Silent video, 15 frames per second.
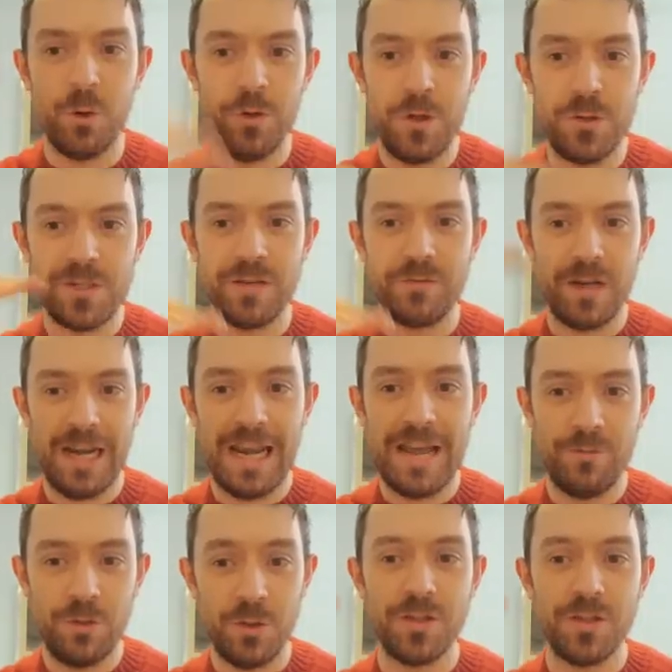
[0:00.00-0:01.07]
those different
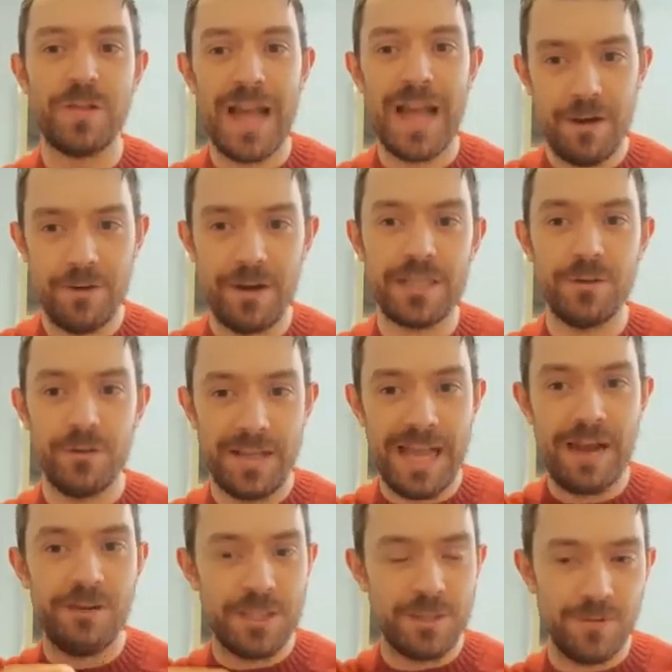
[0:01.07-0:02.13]
levels of character and
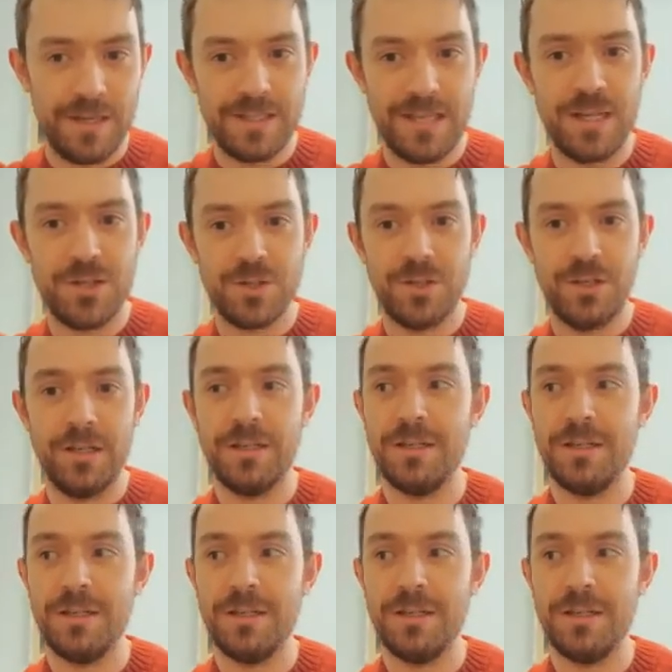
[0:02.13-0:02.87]
characterization,